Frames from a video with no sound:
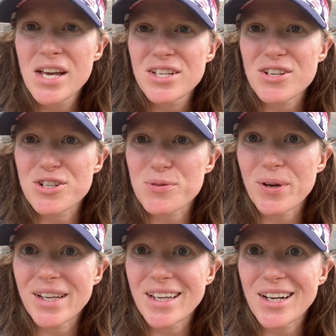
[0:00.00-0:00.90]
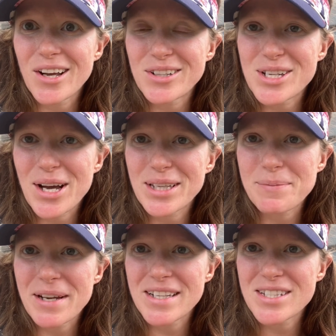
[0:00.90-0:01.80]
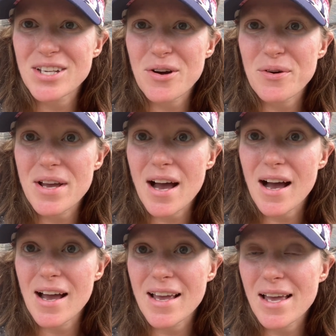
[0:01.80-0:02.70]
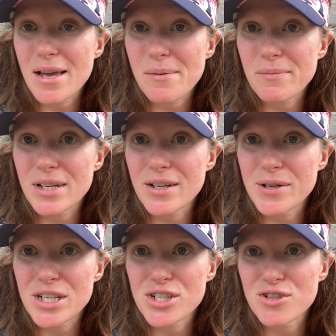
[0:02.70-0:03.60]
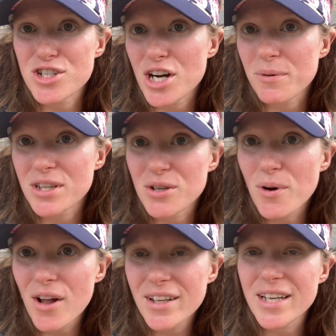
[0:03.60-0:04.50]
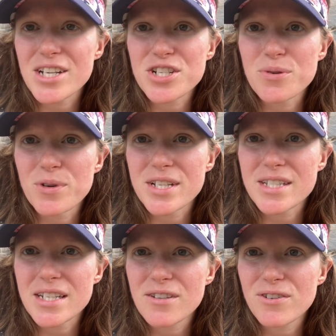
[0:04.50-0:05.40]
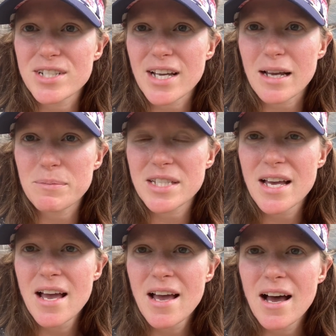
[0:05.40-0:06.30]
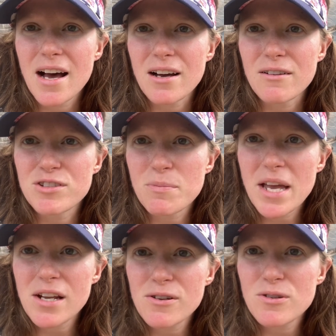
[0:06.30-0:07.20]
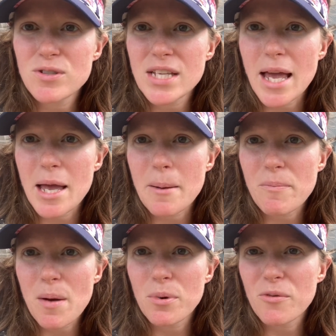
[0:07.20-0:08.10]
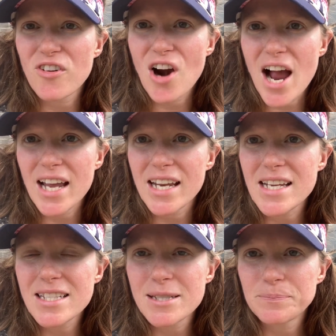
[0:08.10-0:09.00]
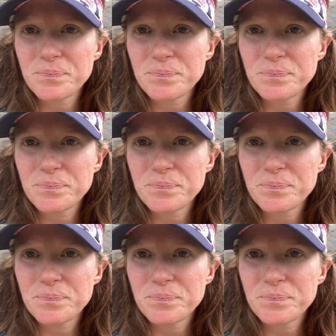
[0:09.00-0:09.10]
So I just want to get it all documented. So I am going to share with you all in case you want to see different types of tomatoes and pepper varieties.